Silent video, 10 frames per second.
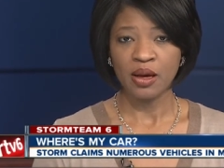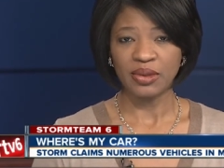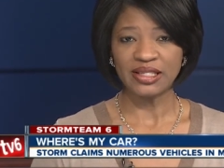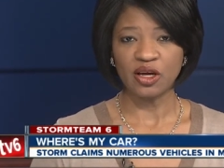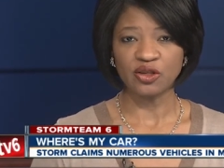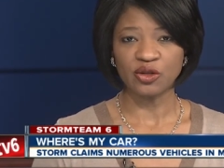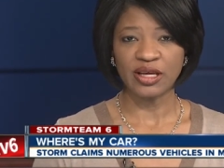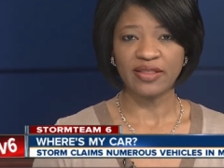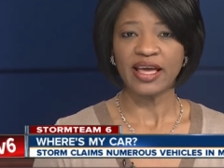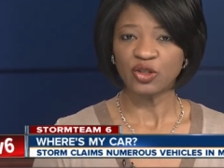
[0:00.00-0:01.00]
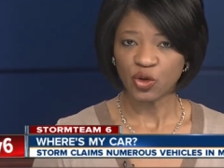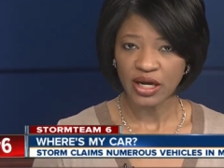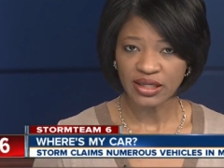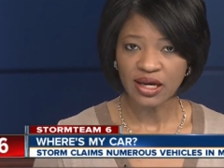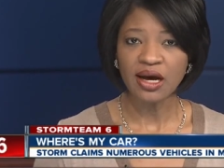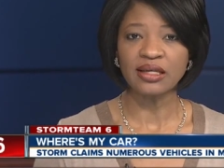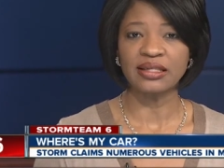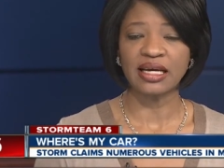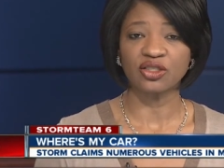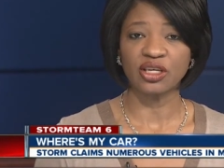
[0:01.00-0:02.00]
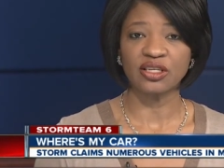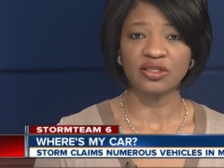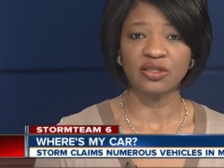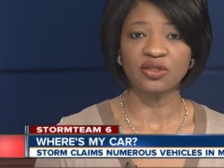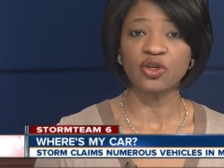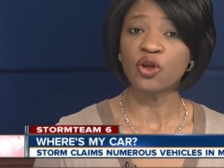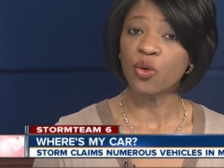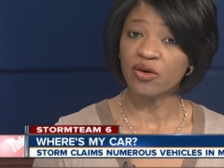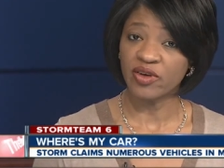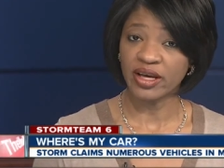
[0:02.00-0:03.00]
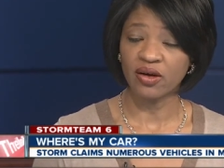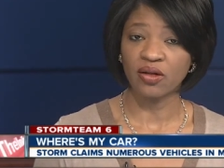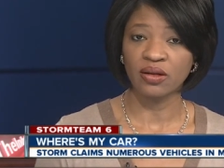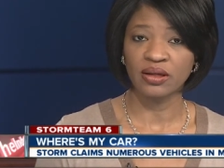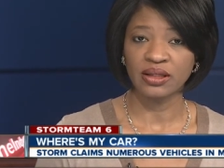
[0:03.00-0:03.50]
Police also say they tried to contact Justin to no avail.